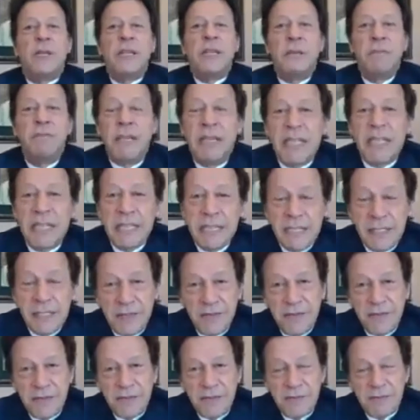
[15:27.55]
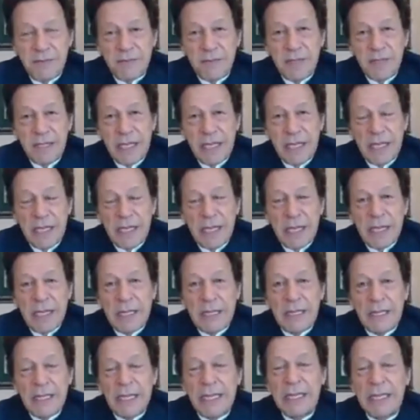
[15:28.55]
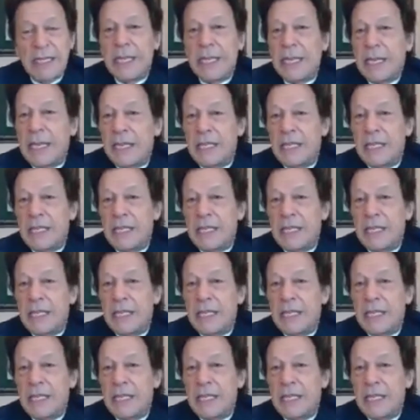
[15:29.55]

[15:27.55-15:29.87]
We believe that